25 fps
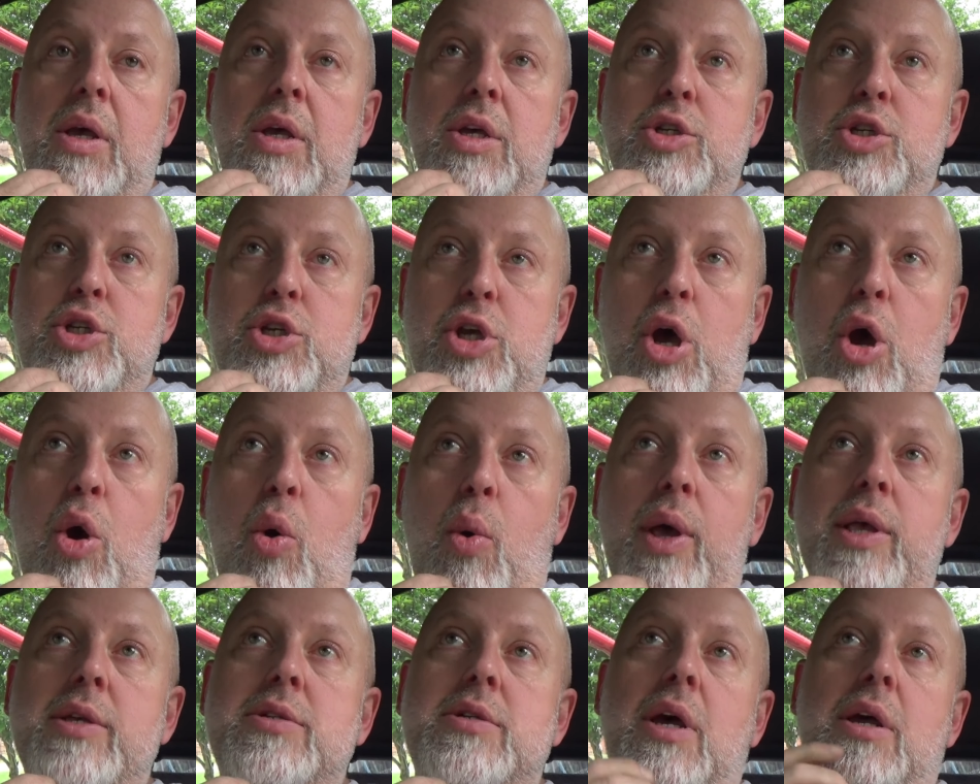
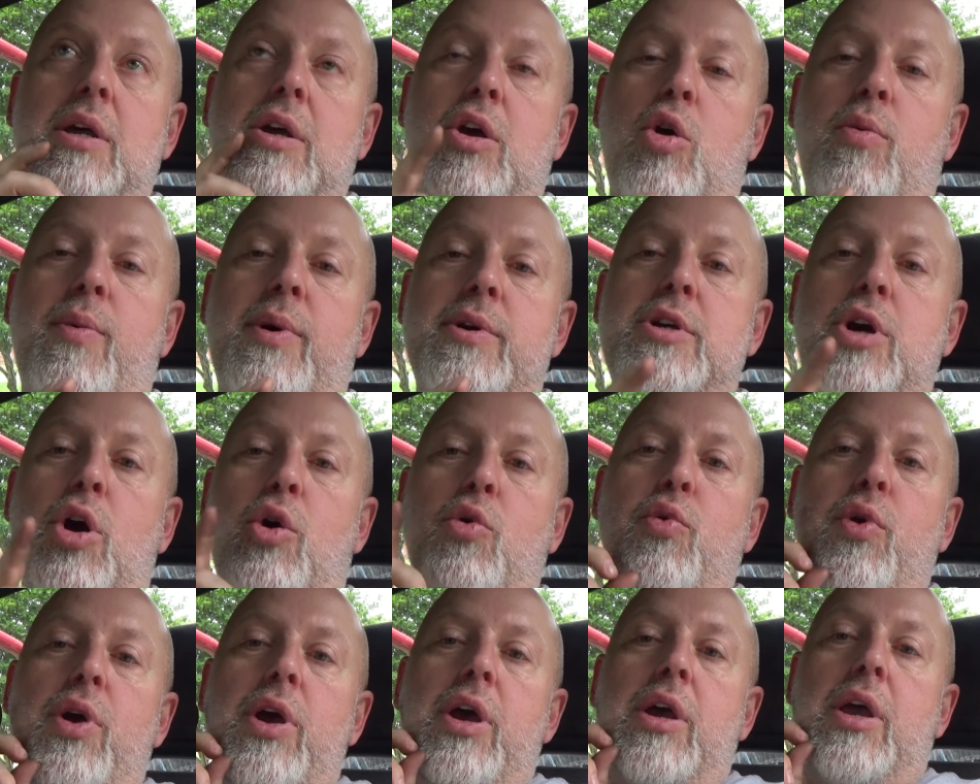So it's going to go on my tow
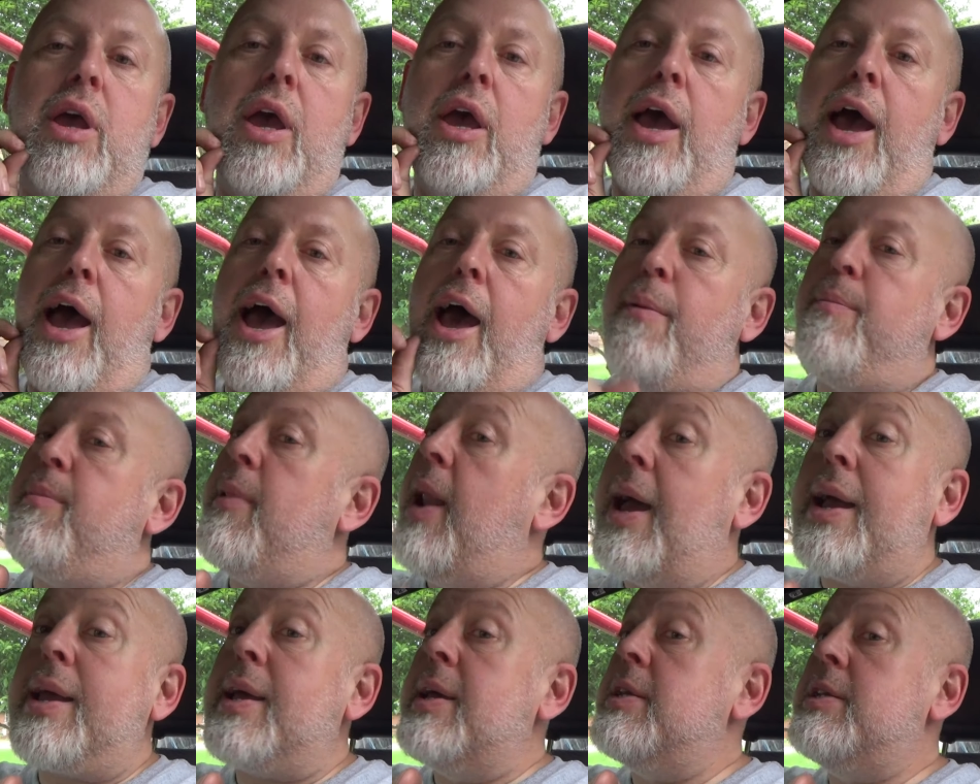rig. I'm
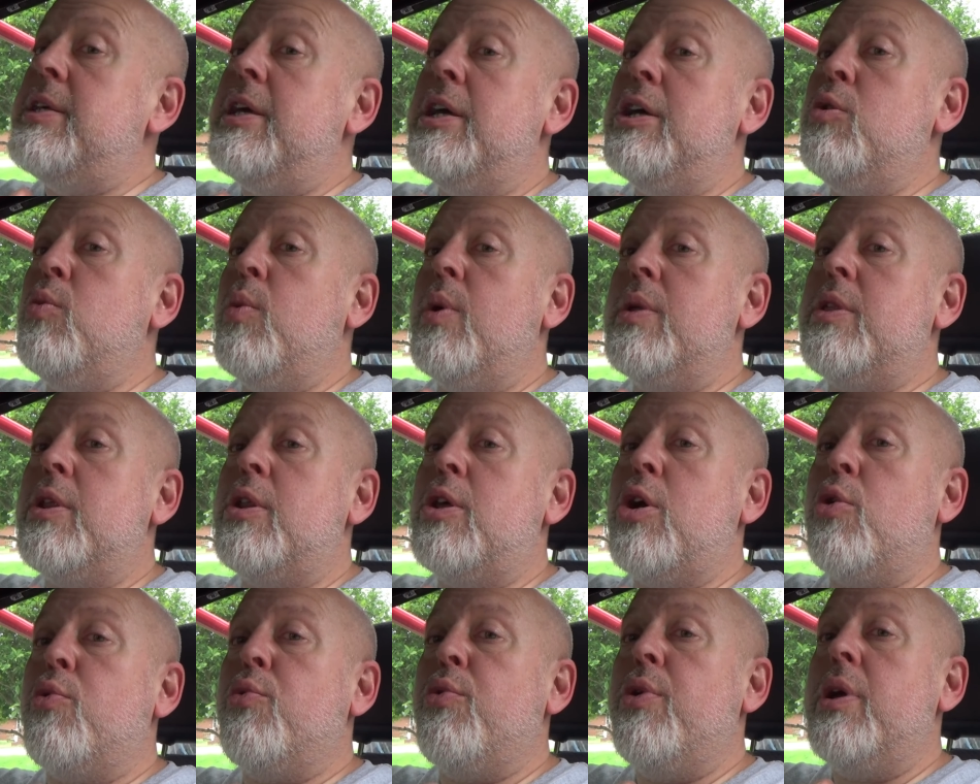not going to tell you what the
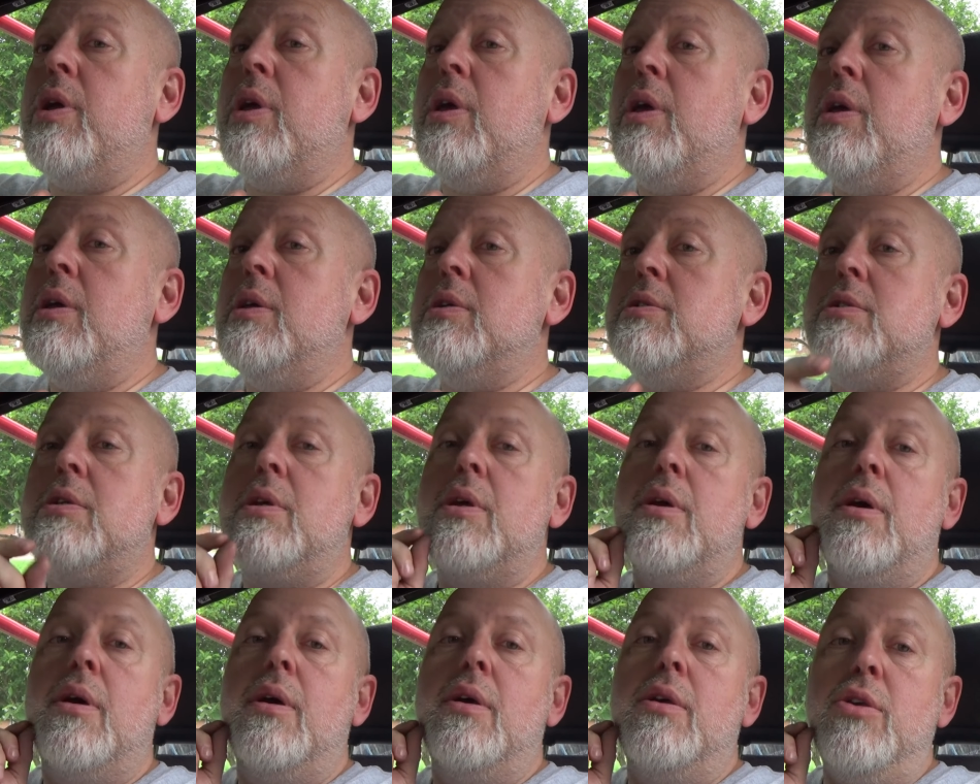tow rig is.
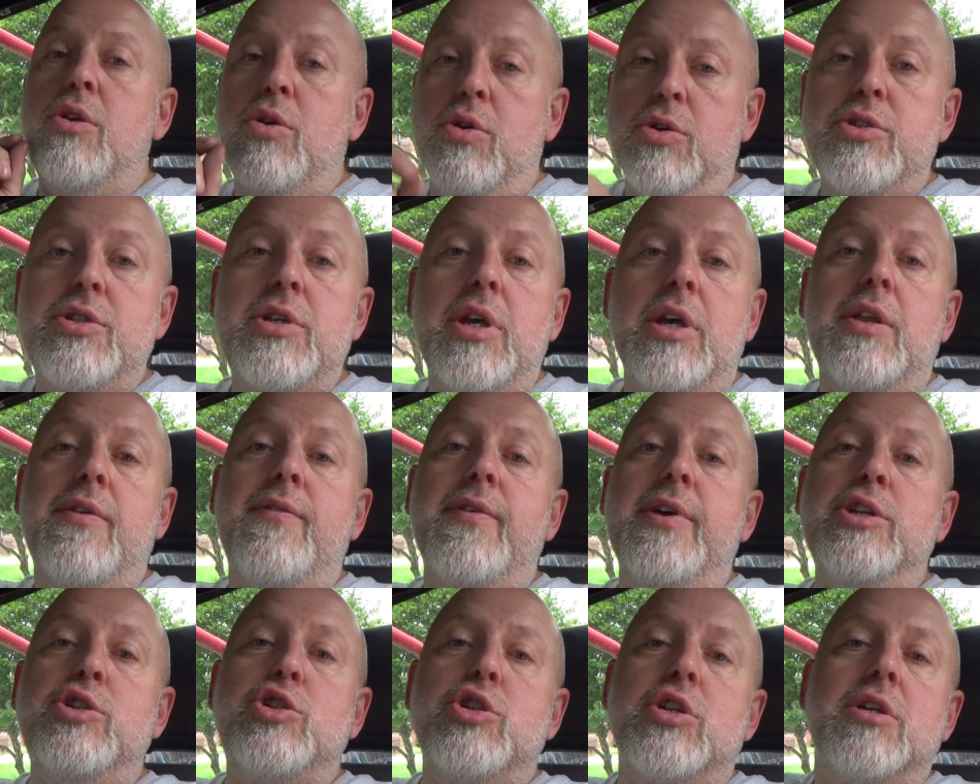You'll see it
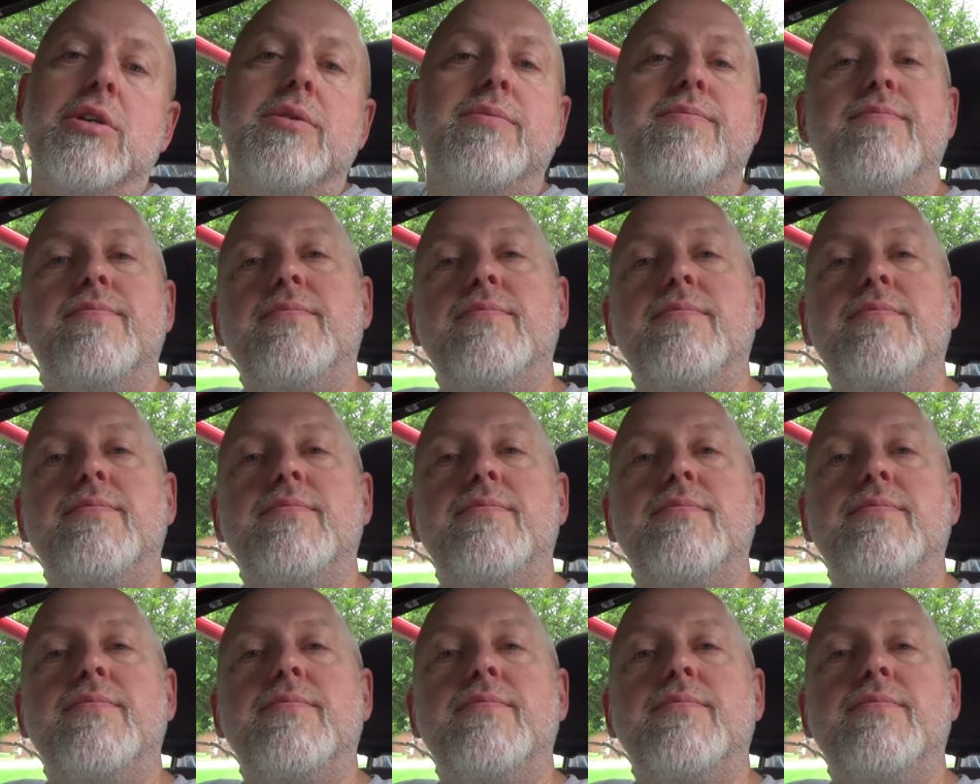eventually.